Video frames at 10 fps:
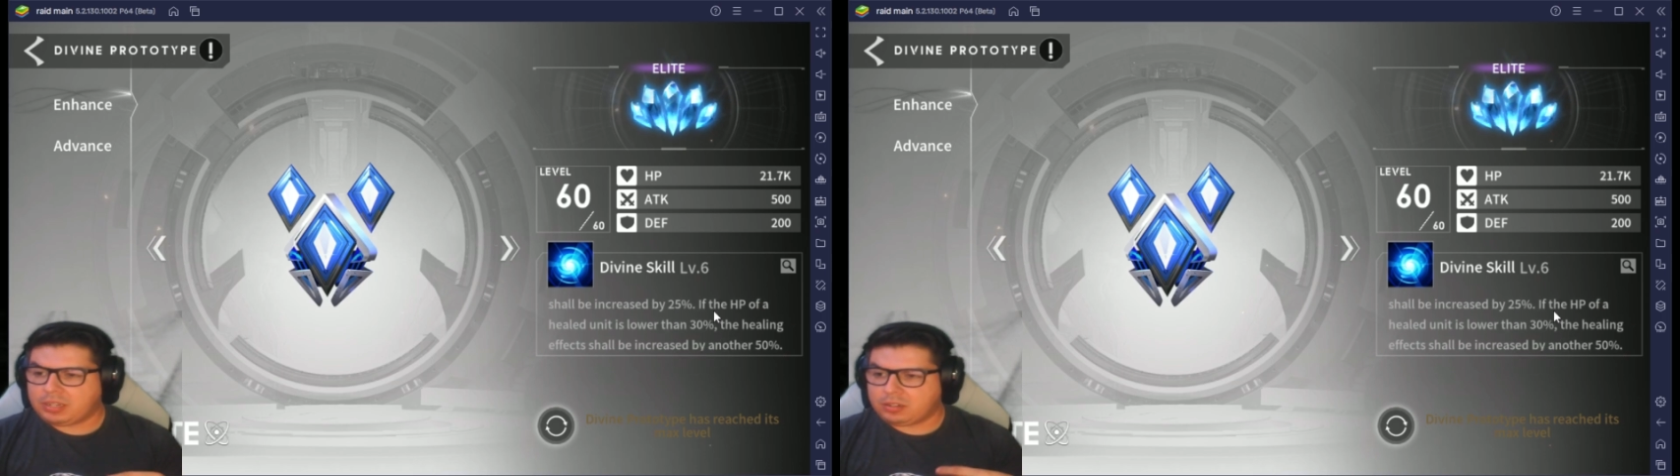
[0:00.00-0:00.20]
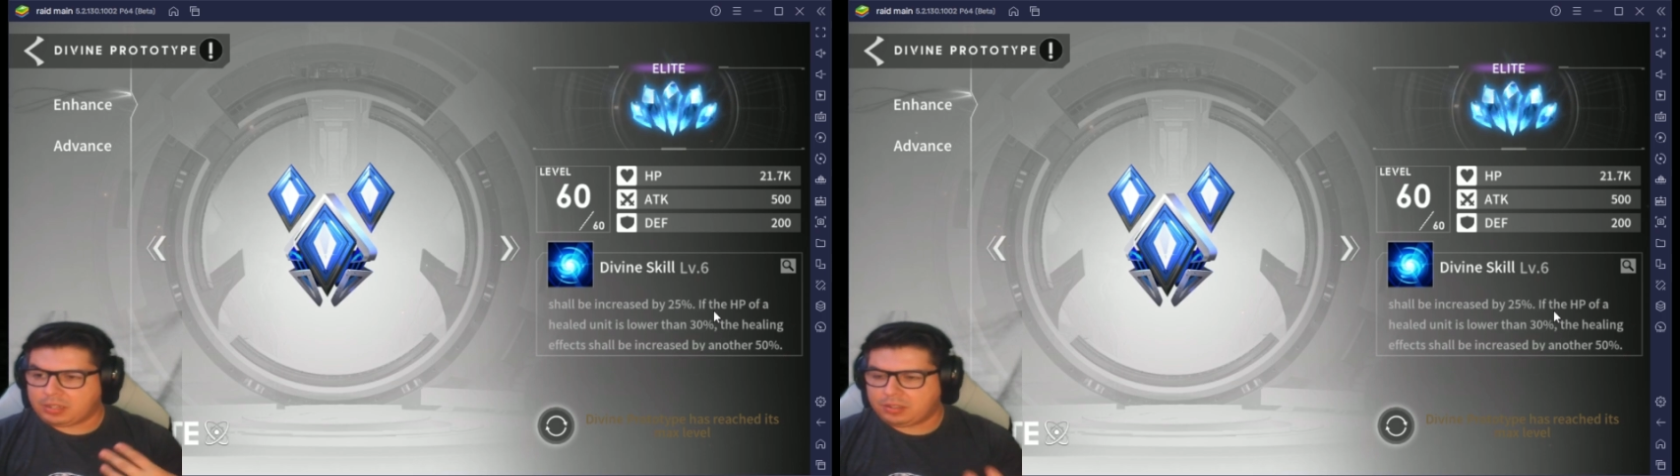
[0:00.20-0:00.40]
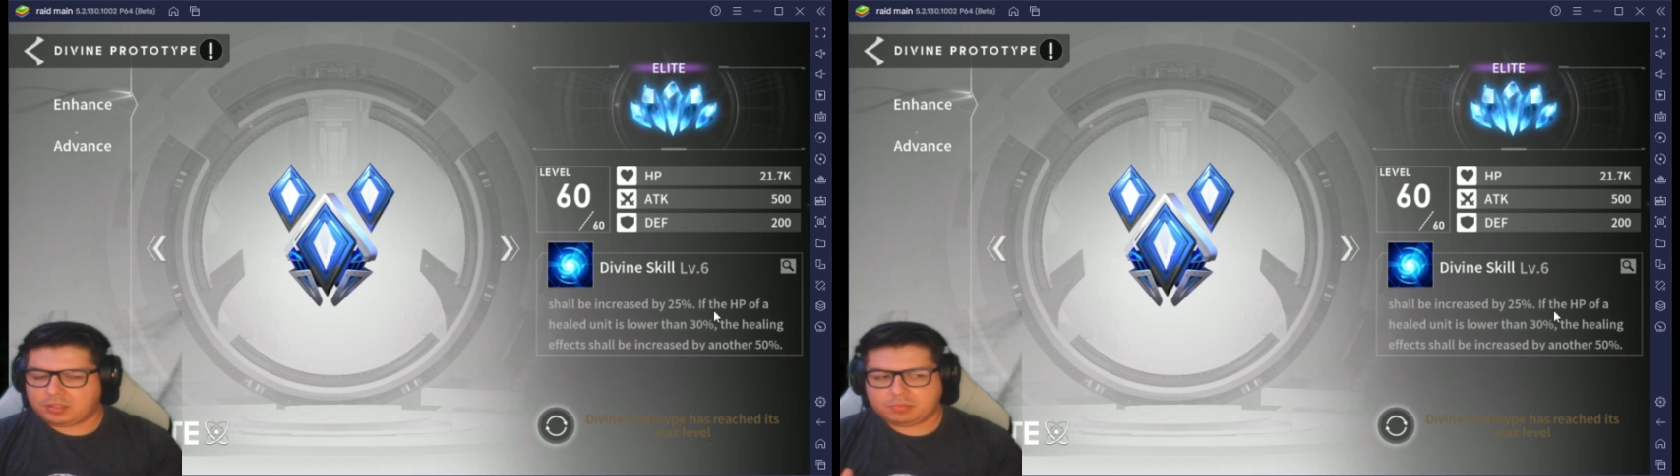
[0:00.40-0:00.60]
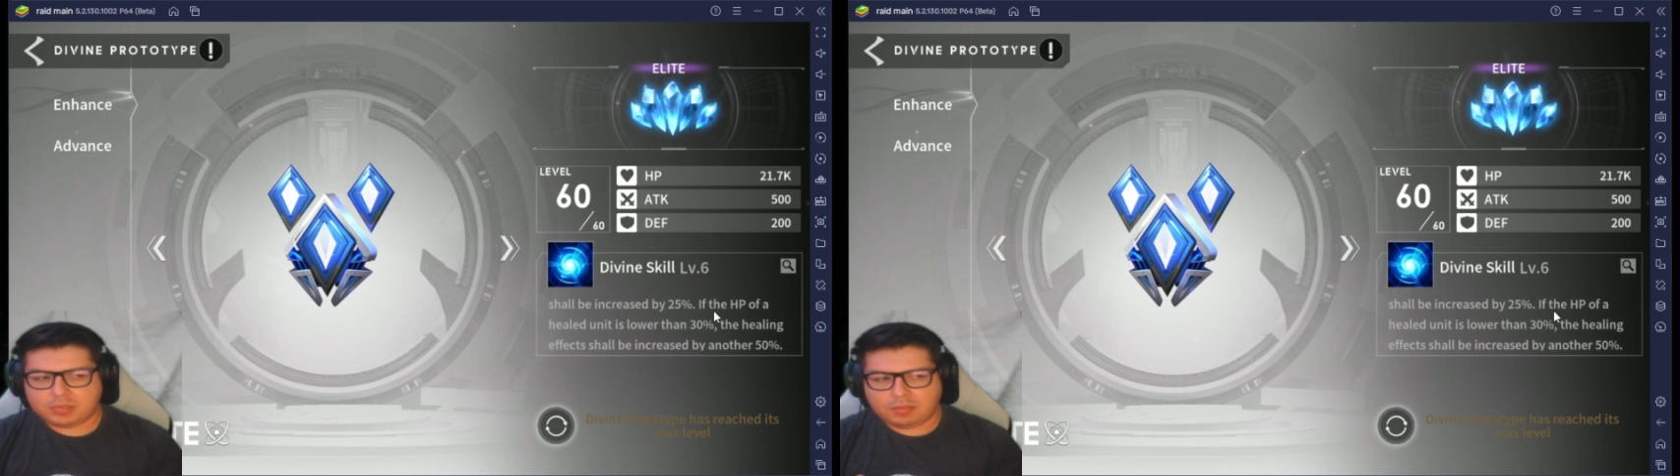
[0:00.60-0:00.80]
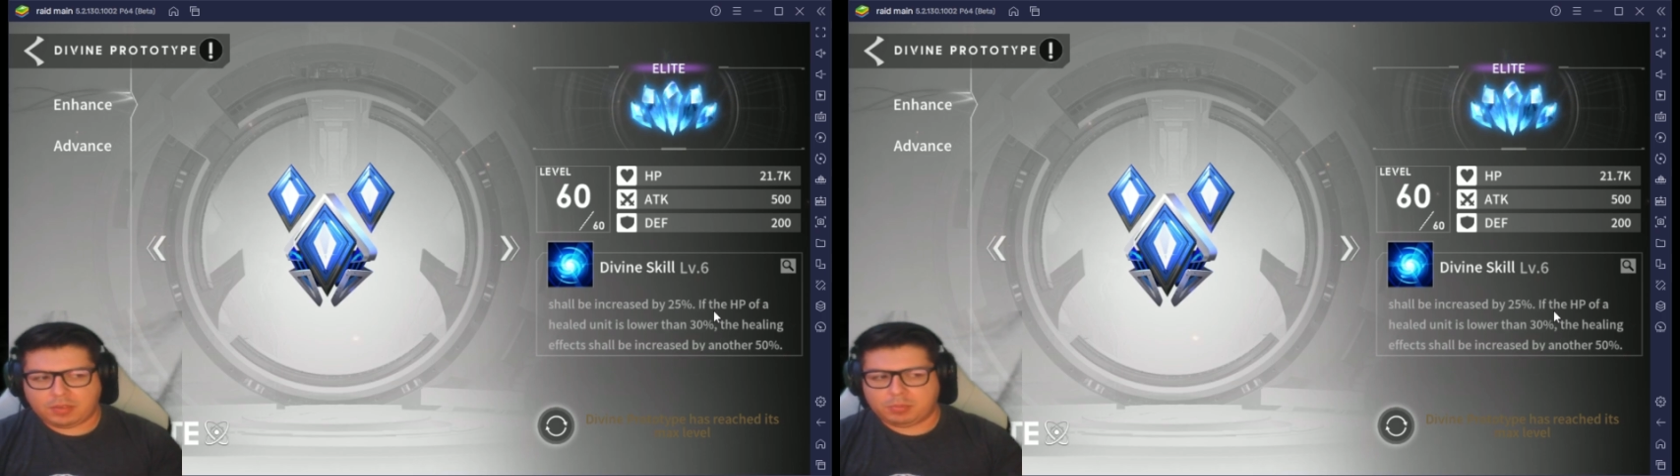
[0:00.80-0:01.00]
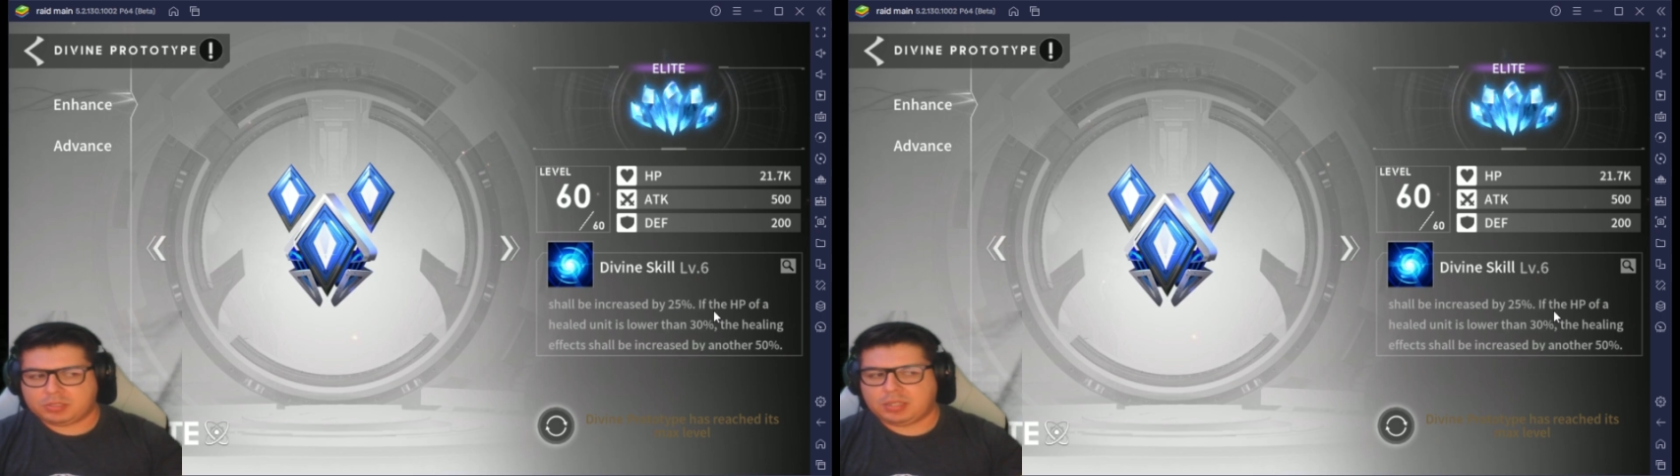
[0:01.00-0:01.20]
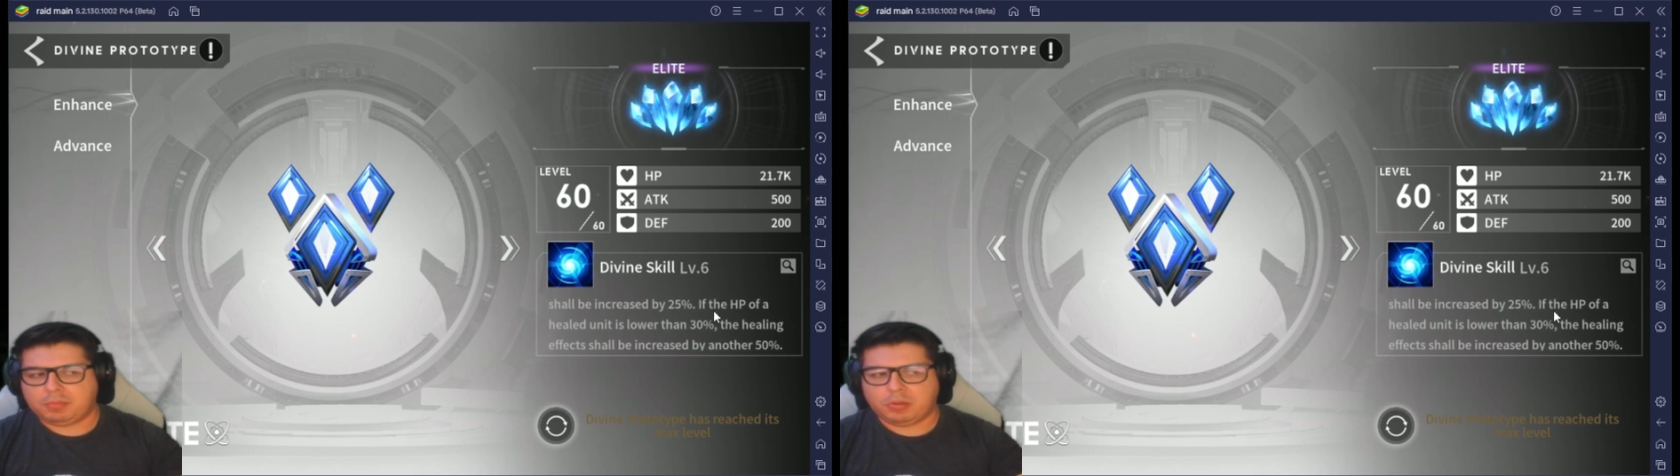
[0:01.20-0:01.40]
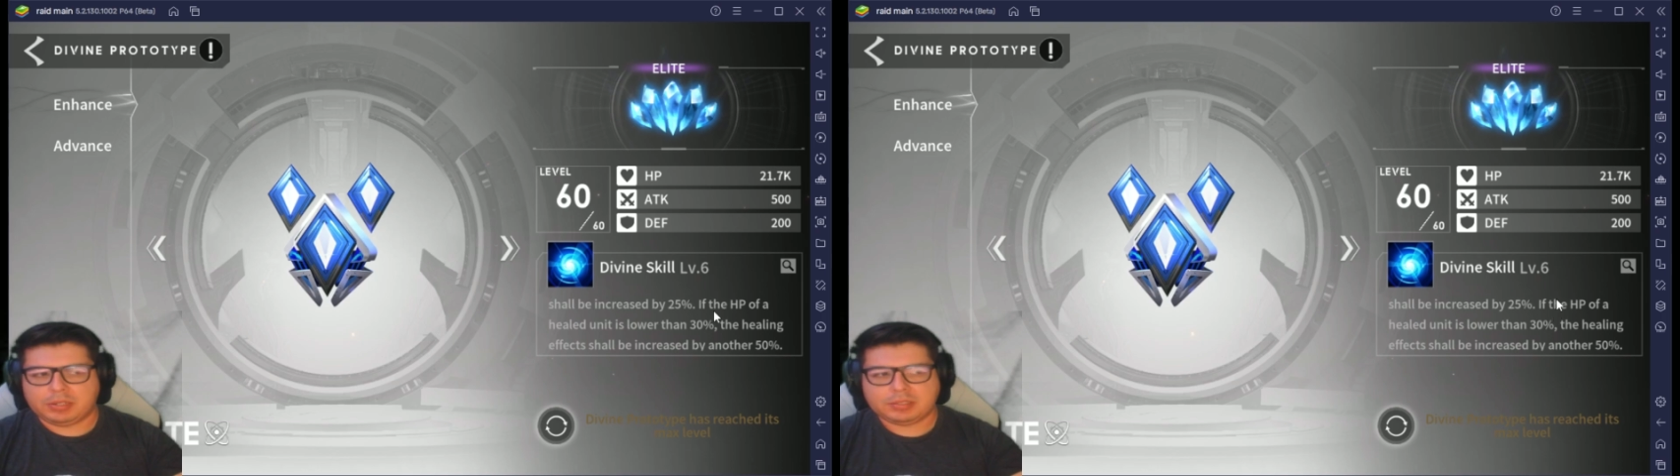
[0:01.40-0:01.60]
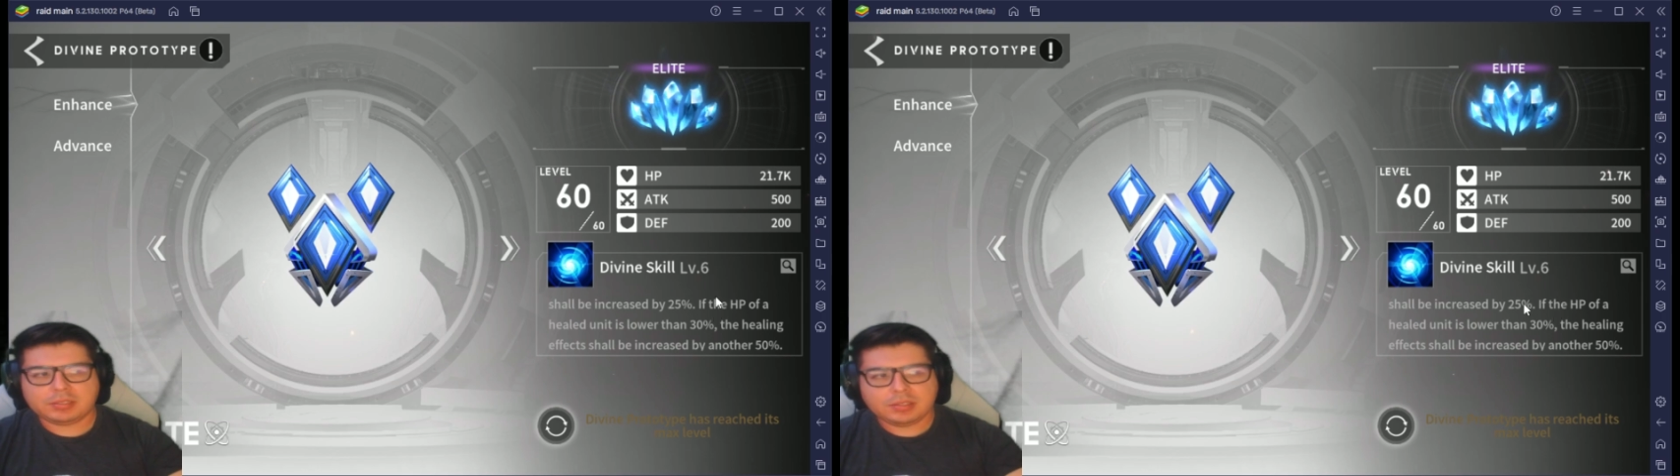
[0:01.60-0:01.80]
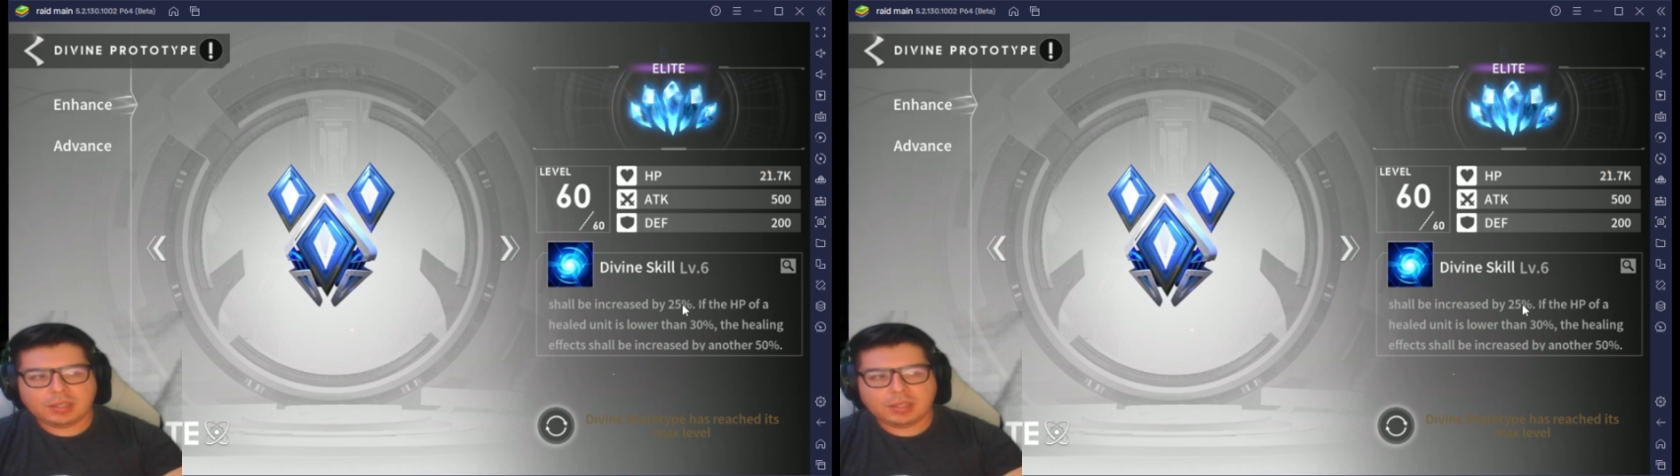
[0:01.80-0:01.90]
you're gonna heal them 50% bonus.